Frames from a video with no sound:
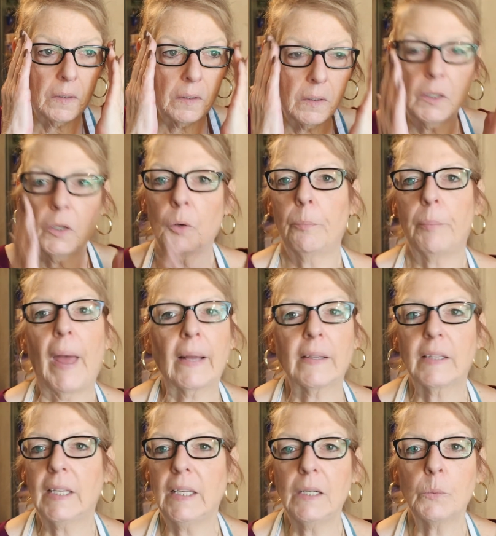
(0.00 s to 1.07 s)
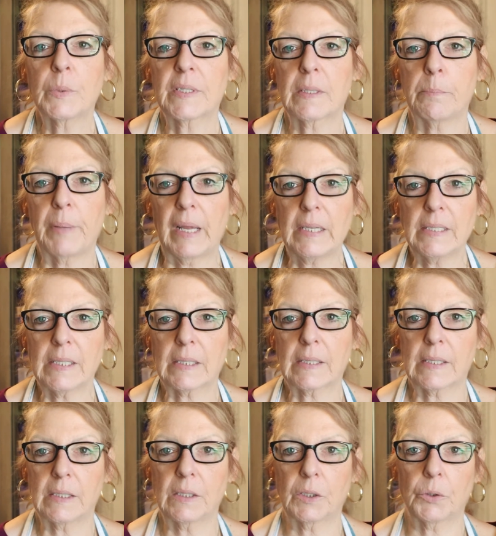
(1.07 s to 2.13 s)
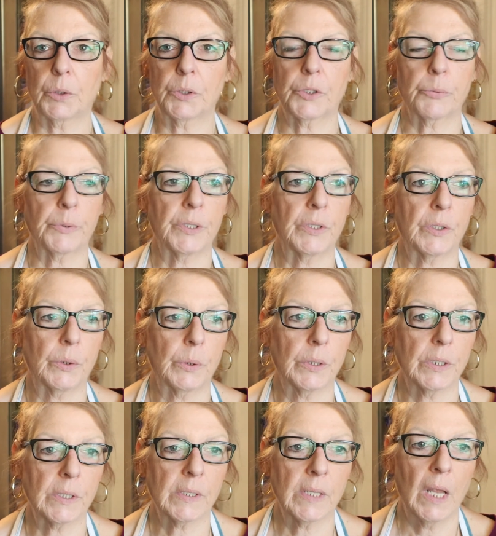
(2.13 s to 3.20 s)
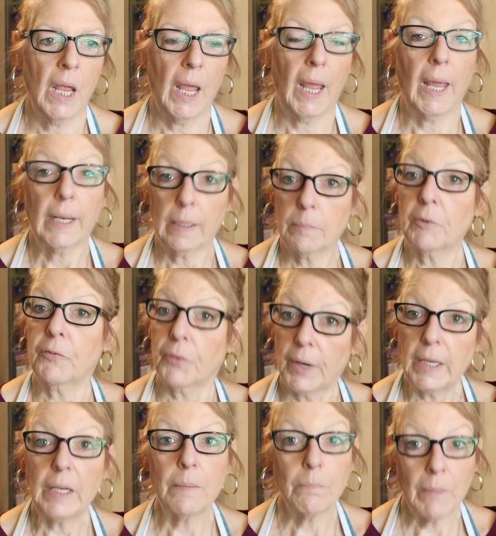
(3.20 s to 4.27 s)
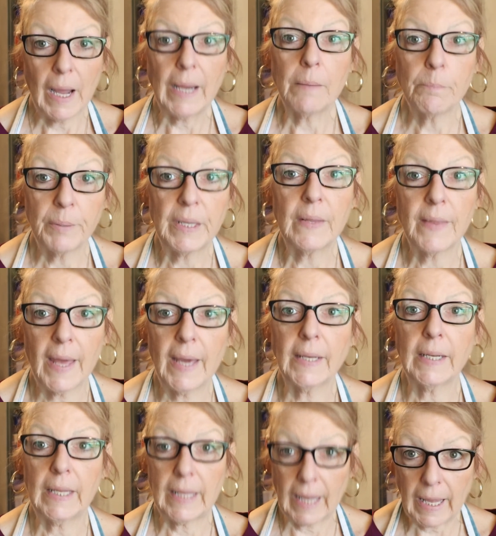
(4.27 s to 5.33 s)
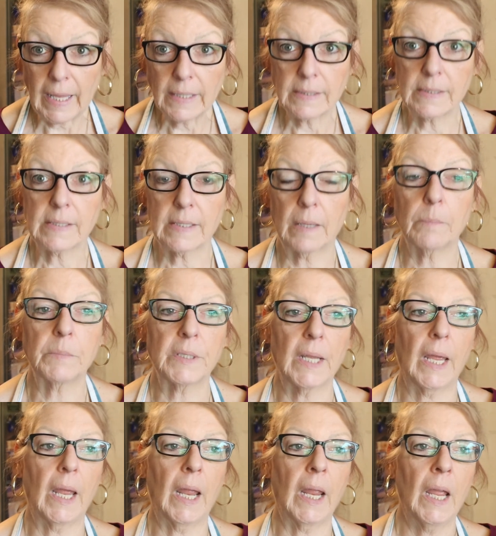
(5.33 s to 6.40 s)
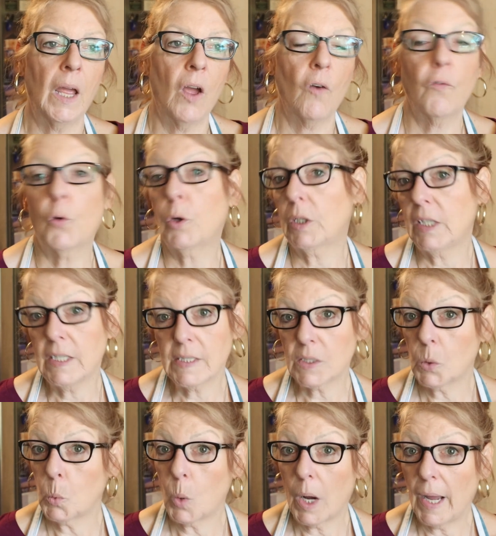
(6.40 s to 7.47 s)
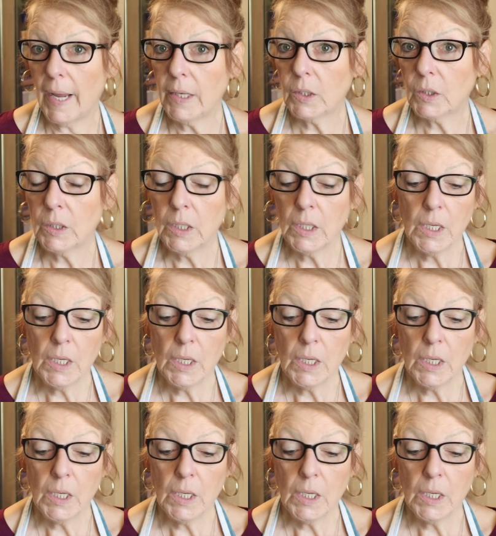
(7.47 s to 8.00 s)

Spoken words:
You know, back then it was the basics in the grocery stores. And I'm afraid it might be that again someday, for at least a while.